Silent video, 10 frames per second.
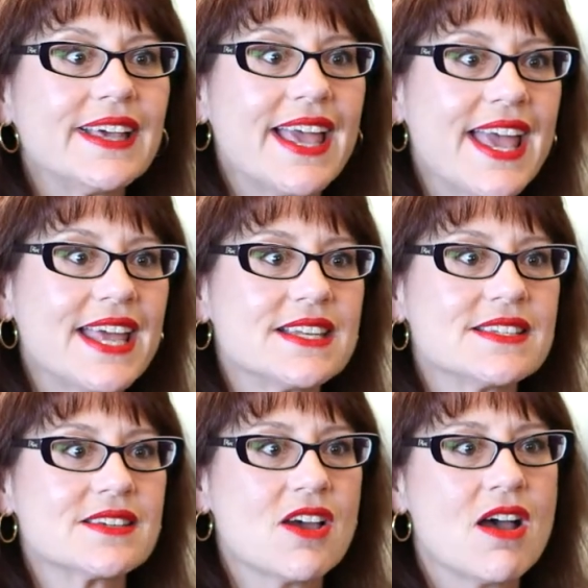
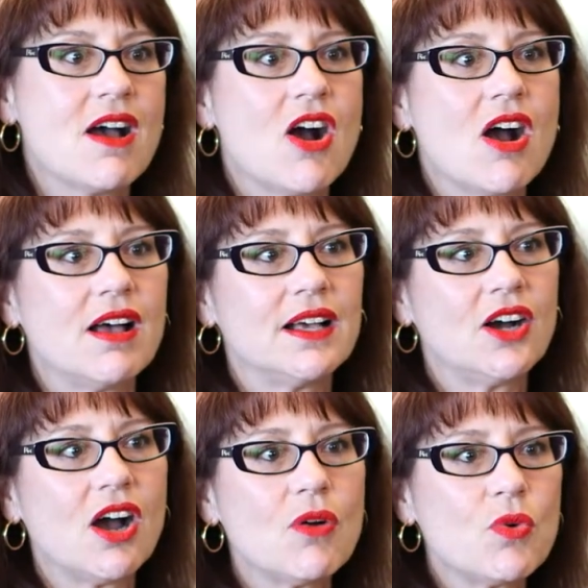and
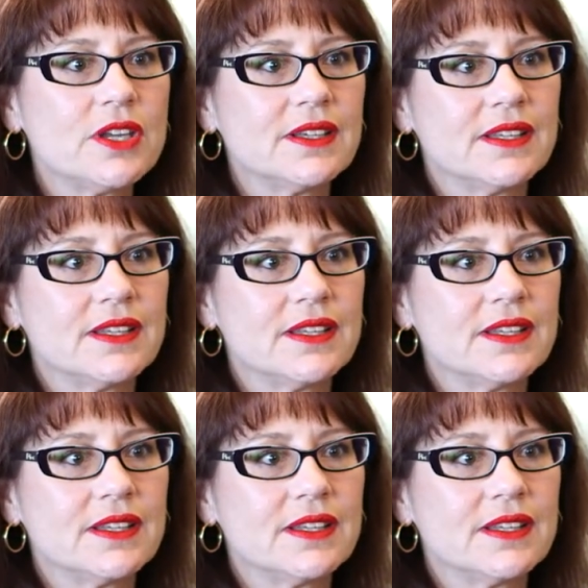I want to